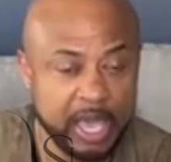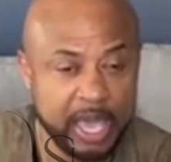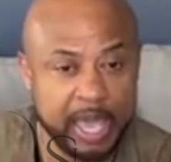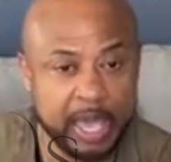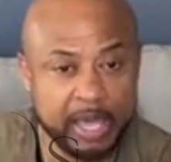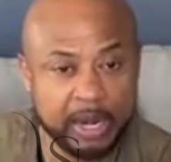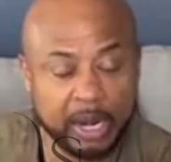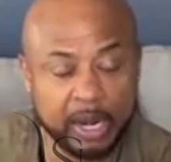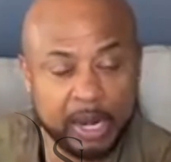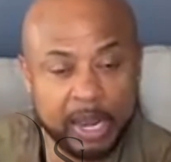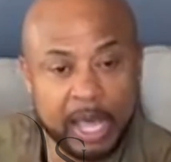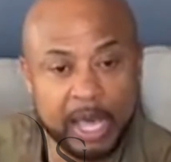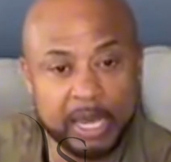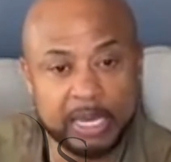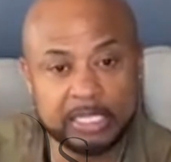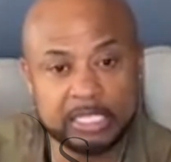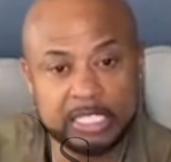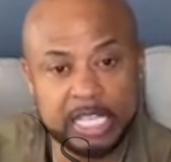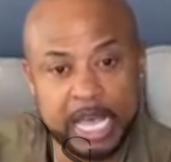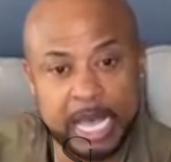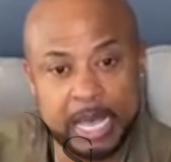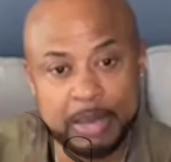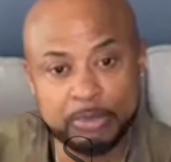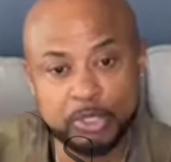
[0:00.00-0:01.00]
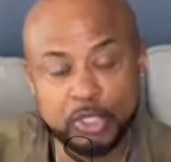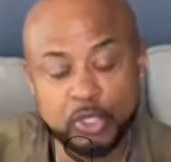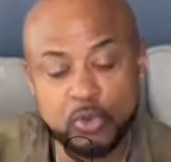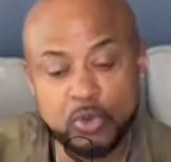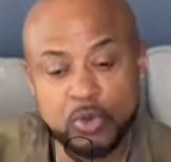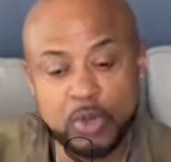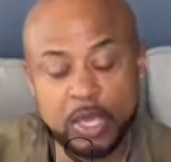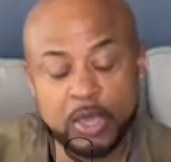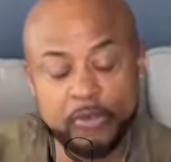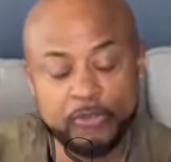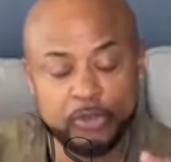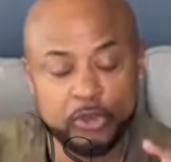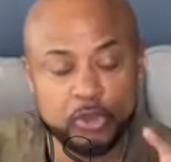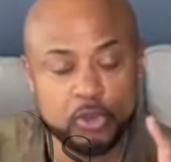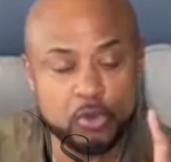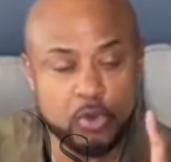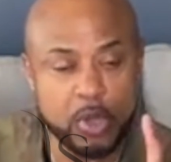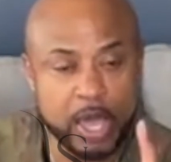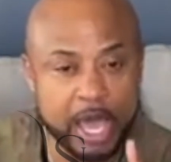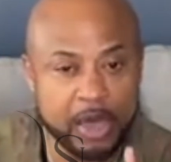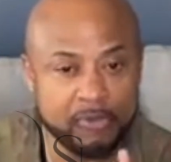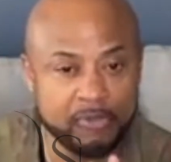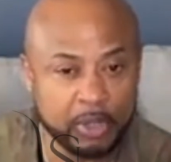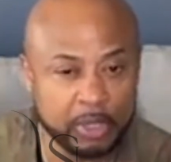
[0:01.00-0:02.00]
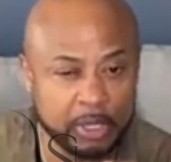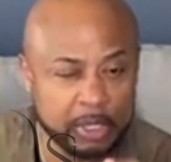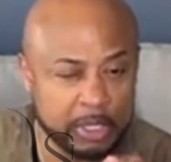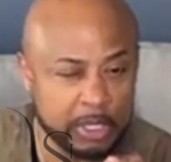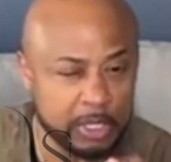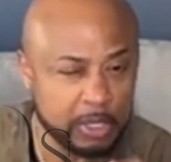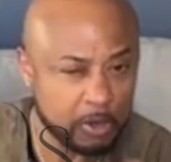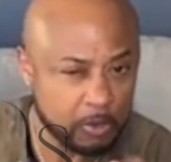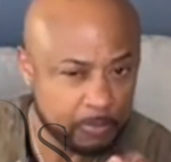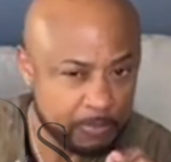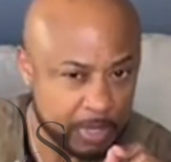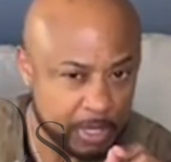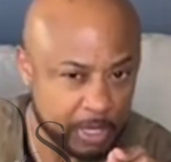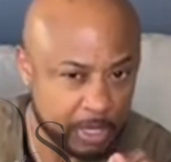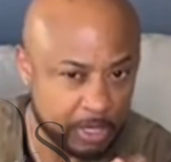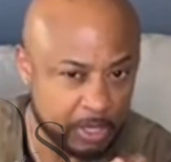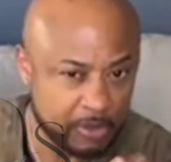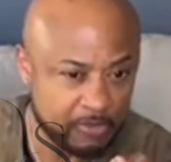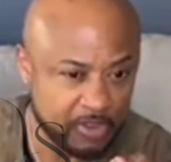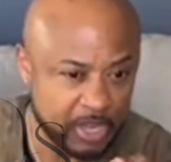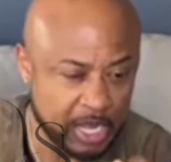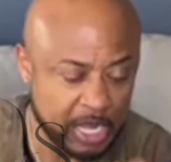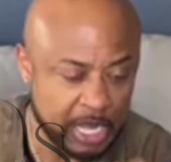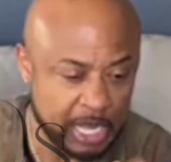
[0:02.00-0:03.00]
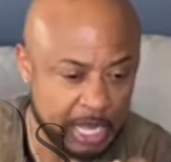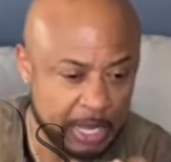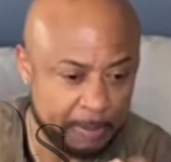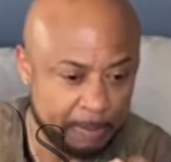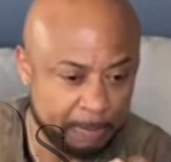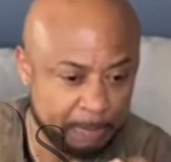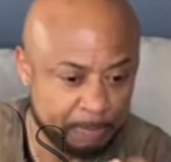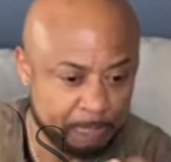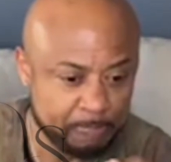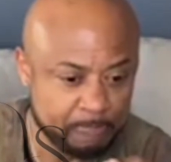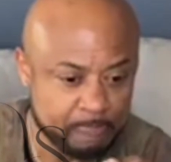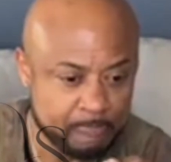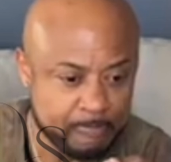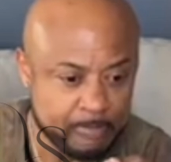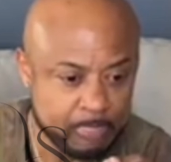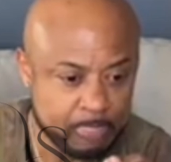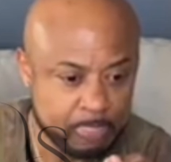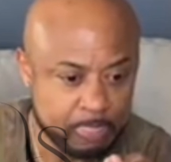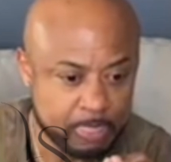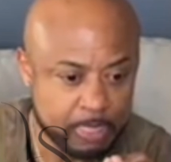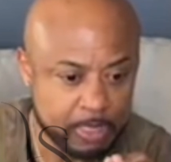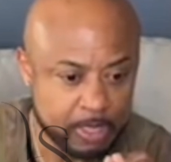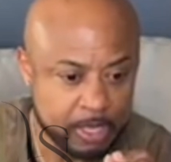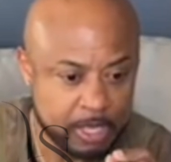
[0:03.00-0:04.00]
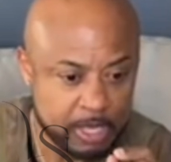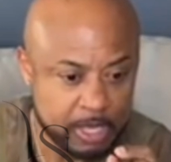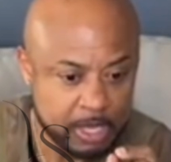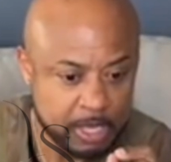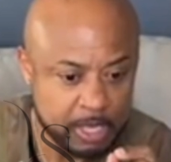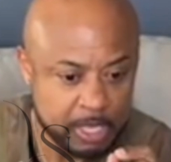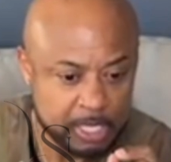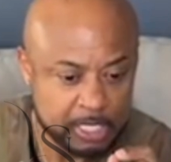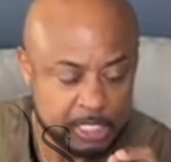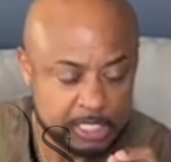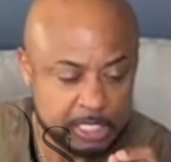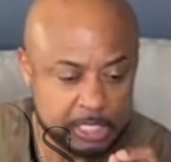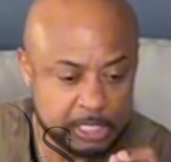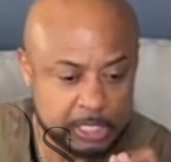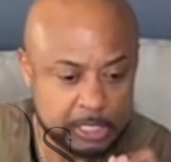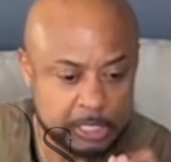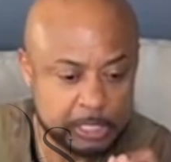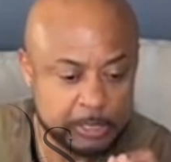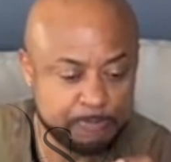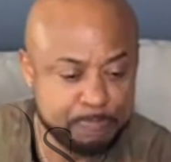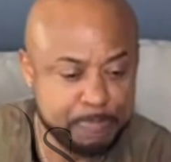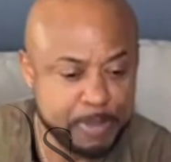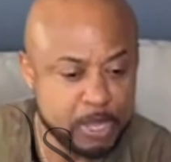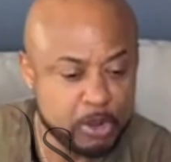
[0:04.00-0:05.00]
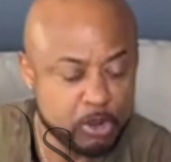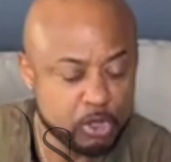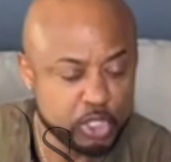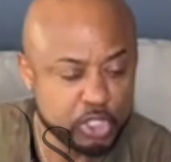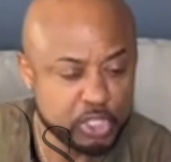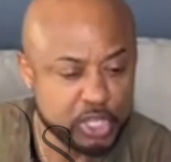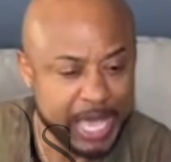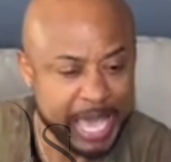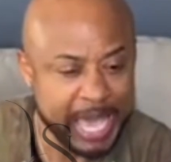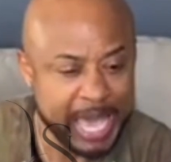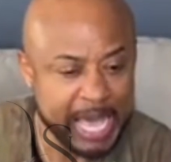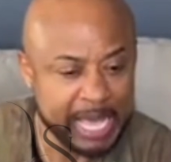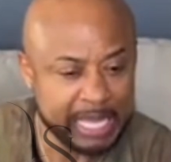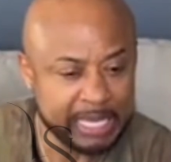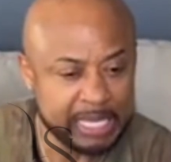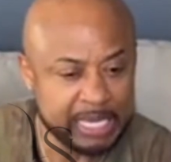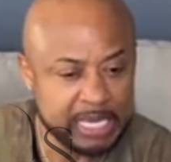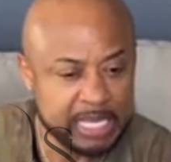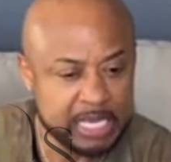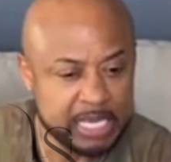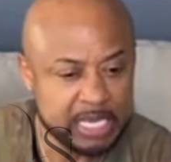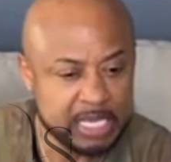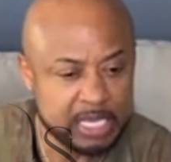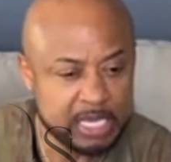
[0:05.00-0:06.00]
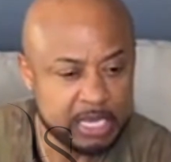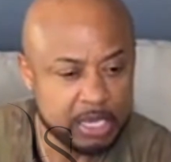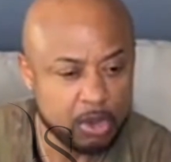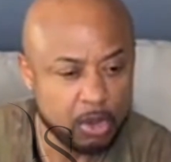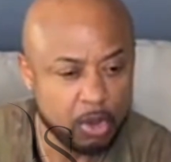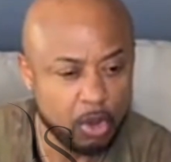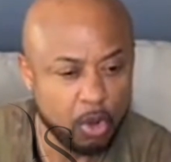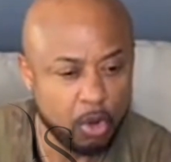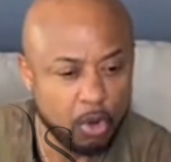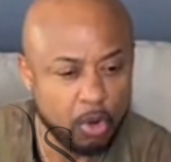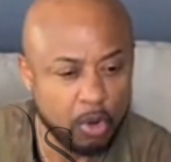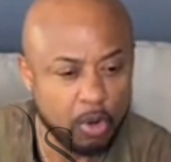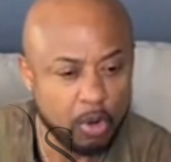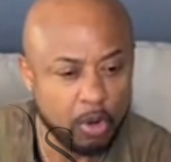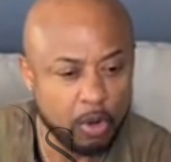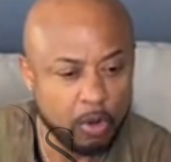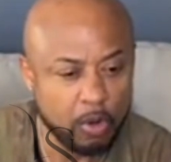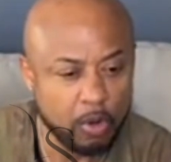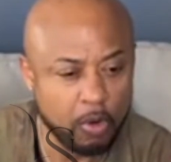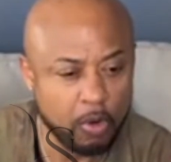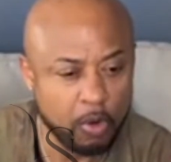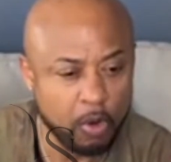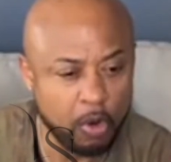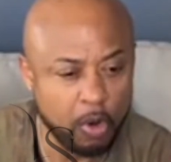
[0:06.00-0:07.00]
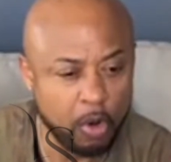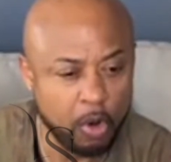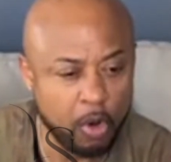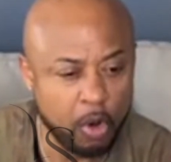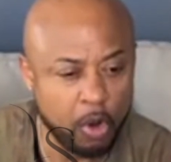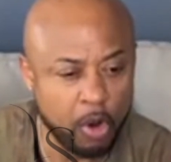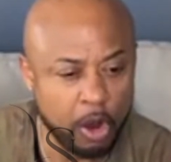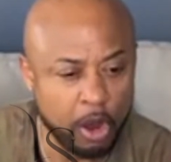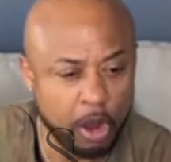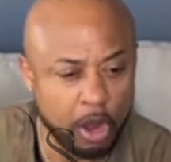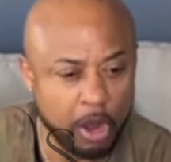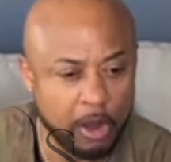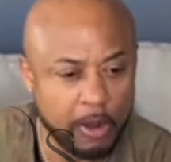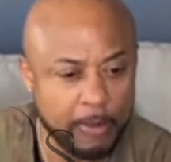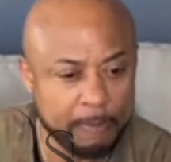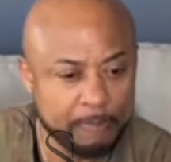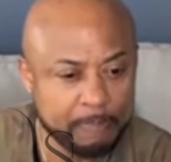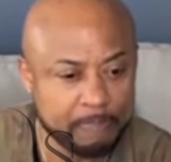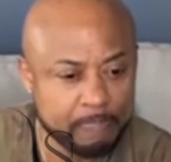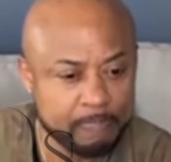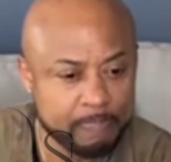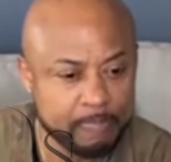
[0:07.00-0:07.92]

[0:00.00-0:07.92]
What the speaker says: And a lot of times, if you have a little bit of spirituality, or